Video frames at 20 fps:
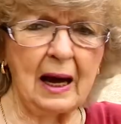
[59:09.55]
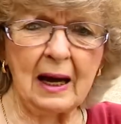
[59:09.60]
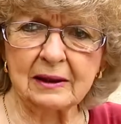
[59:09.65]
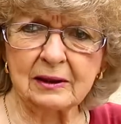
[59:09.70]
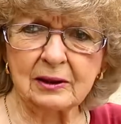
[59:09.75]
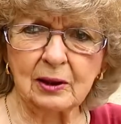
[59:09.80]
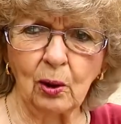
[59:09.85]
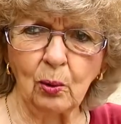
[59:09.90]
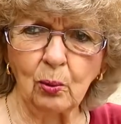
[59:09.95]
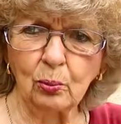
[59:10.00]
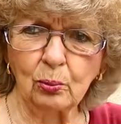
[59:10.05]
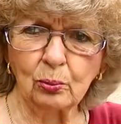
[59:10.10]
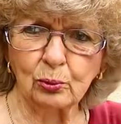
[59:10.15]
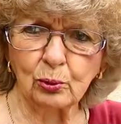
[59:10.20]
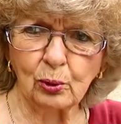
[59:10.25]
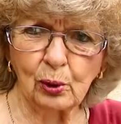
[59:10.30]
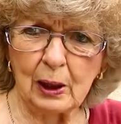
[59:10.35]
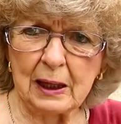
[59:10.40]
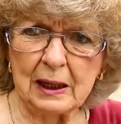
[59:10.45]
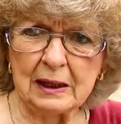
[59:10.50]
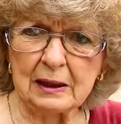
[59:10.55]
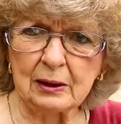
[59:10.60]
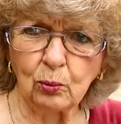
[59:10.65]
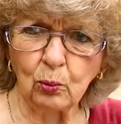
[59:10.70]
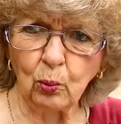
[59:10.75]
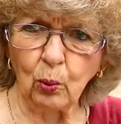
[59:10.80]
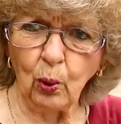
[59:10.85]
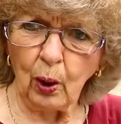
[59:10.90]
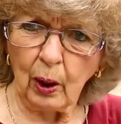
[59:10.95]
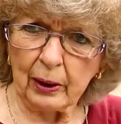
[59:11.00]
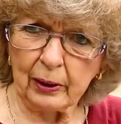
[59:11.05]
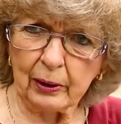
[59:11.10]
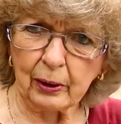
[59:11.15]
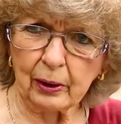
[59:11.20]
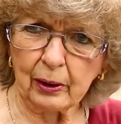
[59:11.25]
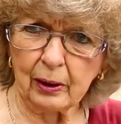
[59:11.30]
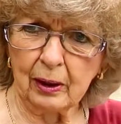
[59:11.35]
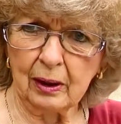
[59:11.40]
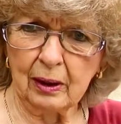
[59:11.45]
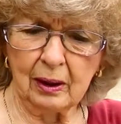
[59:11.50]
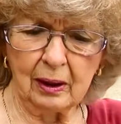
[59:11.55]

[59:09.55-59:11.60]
I don't drink water.